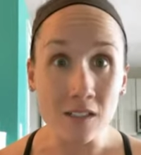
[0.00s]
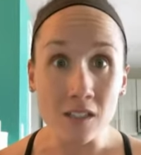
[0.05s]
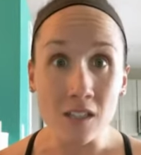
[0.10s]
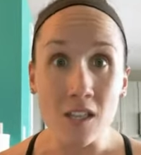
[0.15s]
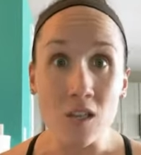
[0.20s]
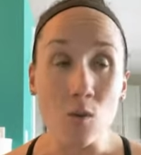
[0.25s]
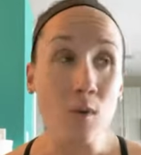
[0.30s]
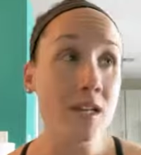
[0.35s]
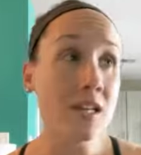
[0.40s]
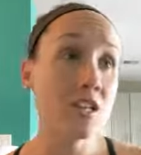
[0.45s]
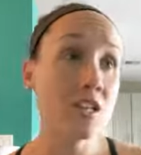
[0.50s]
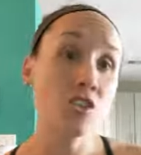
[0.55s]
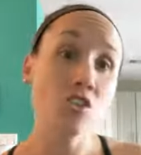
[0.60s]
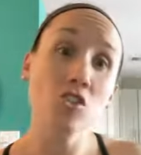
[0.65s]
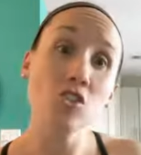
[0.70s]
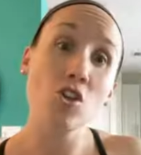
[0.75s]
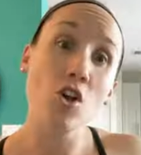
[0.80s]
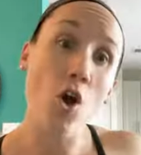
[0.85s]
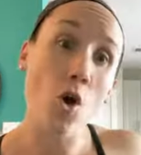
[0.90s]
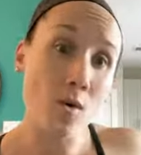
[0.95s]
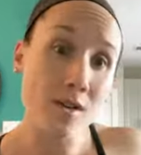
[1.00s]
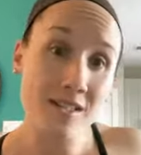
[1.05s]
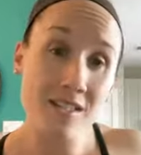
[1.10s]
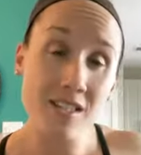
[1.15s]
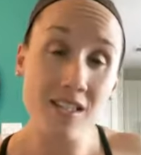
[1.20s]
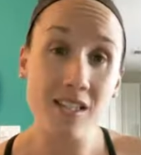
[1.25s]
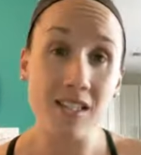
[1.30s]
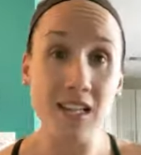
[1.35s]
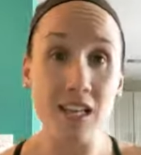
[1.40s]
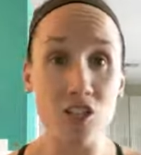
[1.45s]
we can just go into
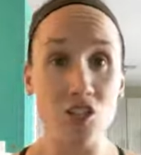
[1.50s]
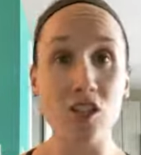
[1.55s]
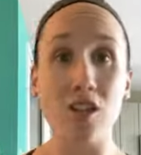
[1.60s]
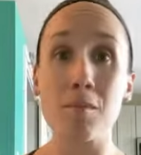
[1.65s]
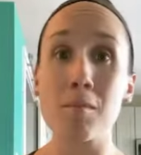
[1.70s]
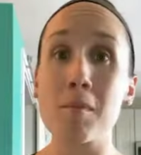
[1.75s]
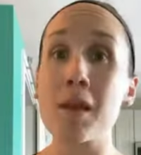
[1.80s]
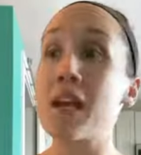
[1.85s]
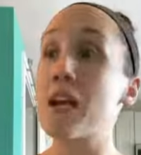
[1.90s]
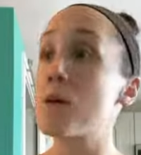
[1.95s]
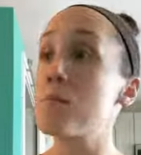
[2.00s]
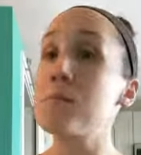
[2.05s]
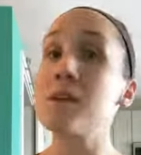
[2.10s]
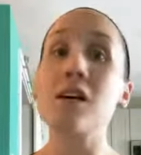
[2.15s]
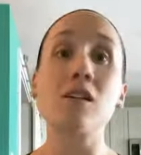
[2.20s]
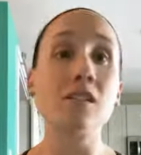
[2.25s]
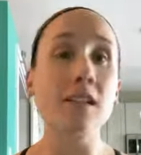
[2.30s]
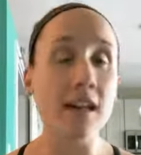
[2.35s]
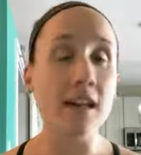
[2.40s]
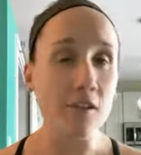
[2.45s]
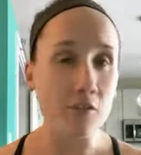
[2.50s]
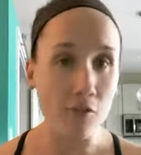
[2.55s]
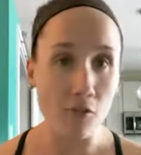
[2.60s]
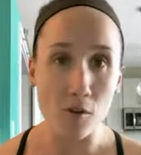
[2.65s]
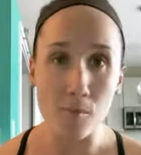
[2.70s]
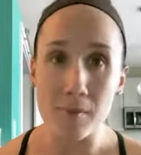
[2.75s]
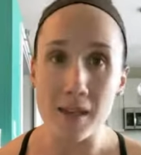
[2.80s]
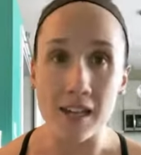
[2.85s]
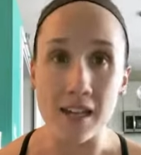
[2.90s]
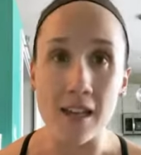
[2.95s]
the kitchen and make a meal. Like for
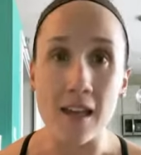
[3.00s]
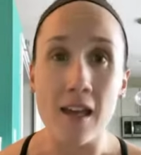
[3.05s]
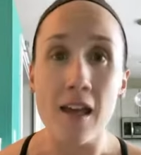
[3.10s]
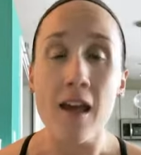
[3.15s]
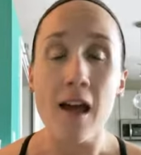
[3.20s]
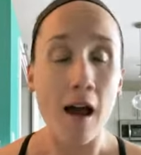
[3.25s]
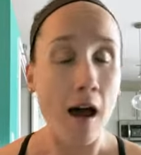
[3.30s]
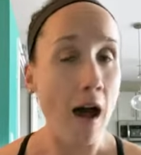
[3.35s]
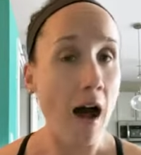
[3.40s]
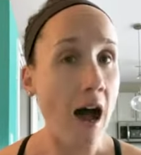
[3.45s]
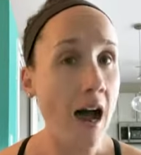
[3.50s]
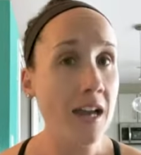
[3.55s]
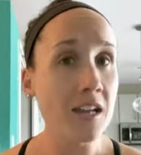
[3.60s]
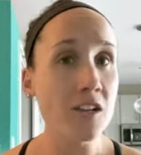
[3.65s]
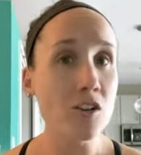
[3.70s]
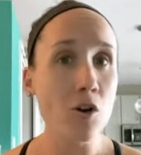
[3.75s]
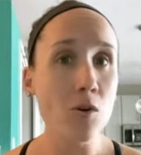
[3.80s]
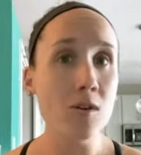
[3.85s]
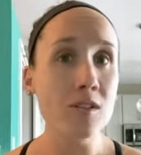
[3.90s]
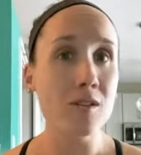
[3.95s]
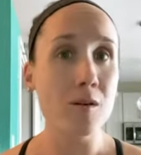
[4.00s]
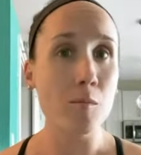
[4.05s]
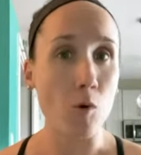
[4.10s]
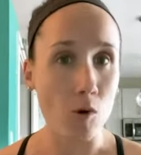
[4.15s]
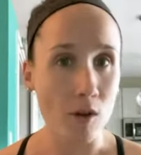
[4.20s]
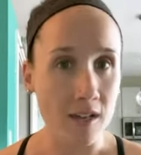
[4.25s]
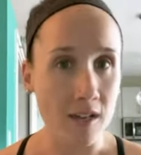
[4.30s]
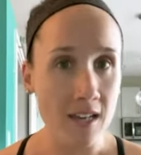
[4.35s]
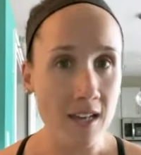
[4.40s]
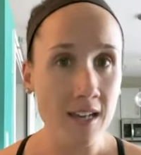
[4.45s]
me, I know in the
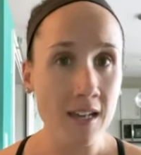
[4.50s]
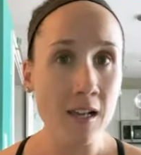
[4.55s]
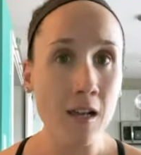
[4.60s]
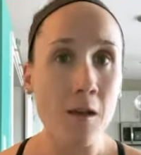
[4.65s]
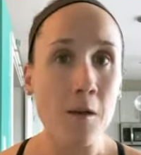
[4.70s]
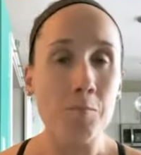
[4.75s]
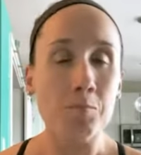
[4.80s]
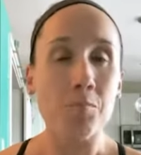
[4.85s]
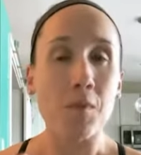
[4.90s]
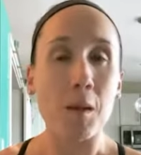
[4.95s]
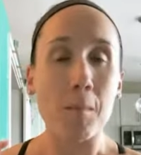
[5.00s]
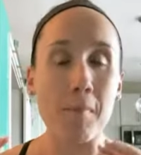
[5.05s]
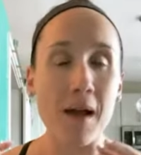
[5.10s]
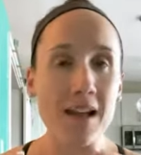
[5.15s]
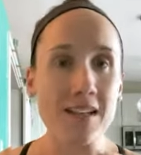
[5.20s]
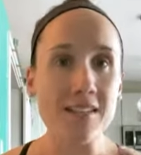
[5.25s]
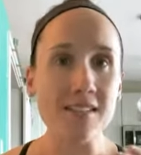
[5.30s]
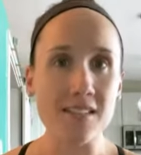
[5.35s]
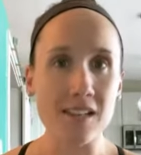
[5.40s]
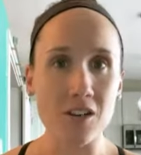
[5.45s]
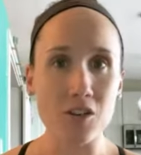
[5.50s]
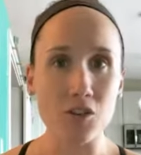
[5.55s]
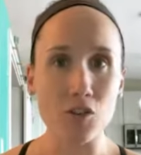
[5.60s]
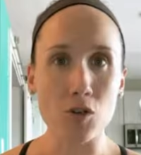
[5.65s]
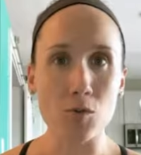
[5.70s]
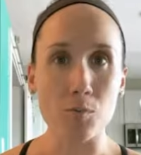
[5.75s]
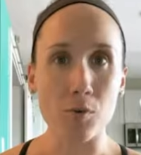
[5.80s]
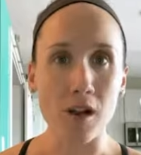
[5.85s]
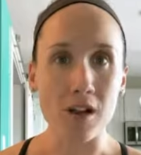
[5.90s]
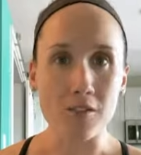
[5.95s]
morning, my
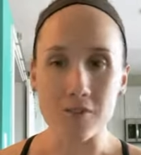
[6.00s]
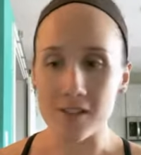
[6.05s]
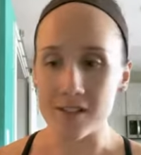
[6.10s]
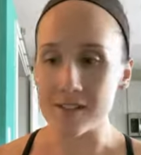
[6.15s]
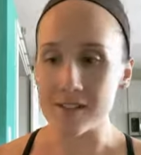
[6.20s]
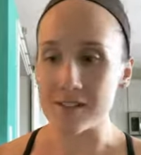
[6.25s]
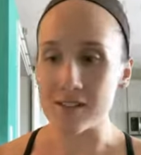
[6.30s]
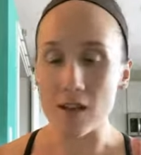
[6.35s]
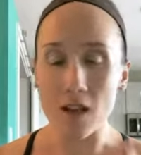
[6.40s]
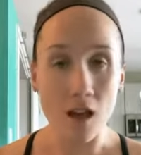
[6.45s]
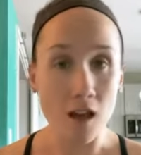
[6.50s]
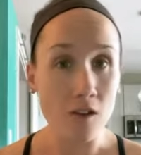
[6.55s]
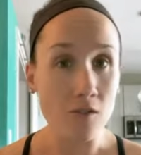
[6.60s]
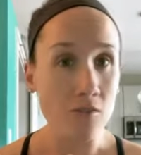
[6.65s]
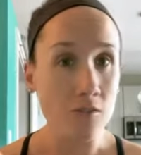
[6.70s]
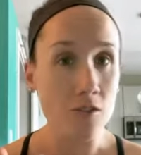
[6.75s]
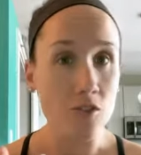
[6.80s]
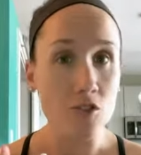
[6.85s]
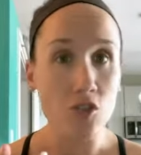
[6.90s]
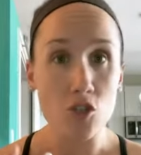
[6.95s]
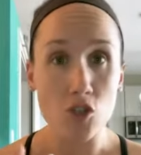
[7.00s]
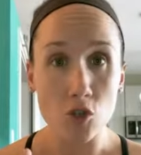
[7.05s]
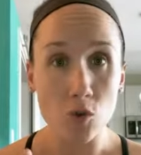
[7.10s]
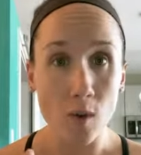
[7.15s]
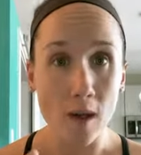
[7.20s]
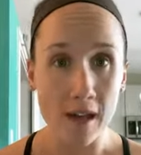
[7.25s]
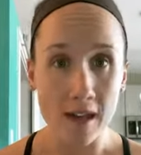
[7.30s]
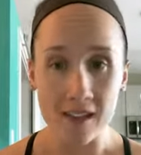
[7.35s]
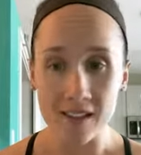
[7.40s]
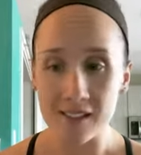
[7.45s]
standard breakfast of 2
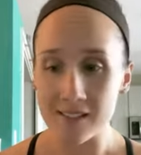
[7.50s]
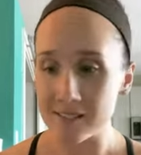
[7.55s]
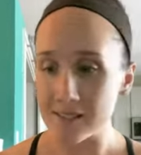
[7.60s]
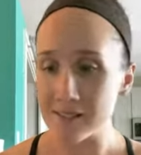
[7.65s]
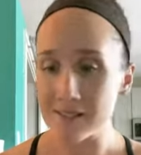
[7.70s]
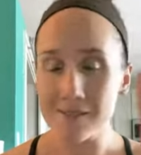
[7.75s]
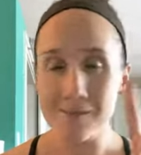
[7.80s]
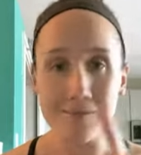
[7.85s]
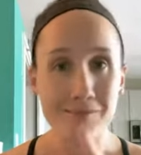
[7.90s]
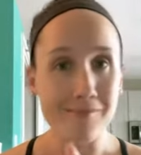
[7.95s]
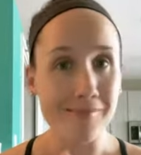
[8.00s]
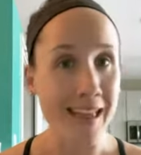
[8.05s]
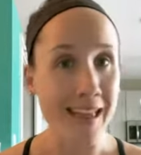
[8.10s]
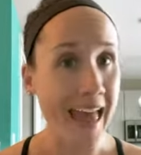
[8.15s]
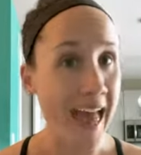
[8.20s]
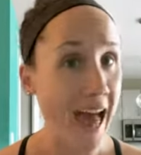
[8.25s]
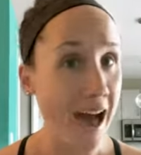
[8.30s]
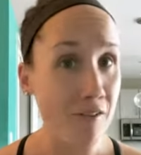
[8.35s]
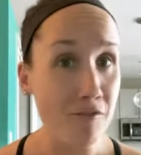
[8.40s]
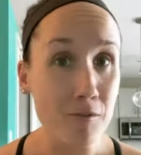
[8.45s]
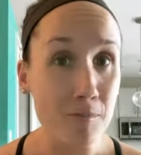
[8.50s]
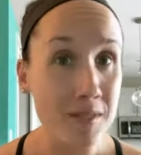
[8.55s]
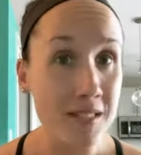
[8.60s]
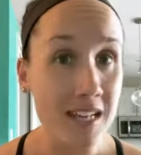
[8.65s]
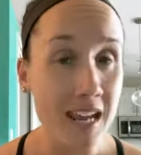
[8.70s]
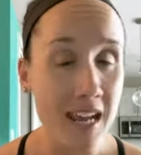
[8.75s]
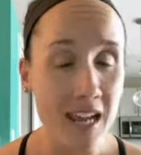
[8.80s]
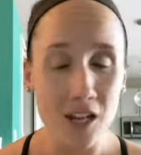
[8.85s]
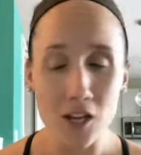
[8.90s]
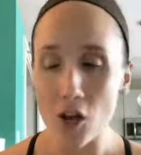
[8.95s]
eggs, half a
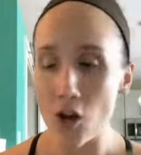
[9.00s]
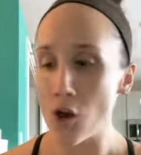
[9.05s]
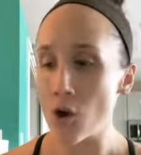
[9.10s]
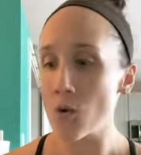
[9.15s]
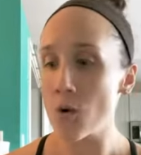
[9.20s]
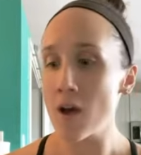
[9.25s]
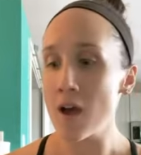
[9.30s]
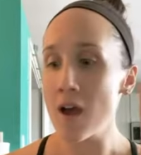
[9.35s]
potato,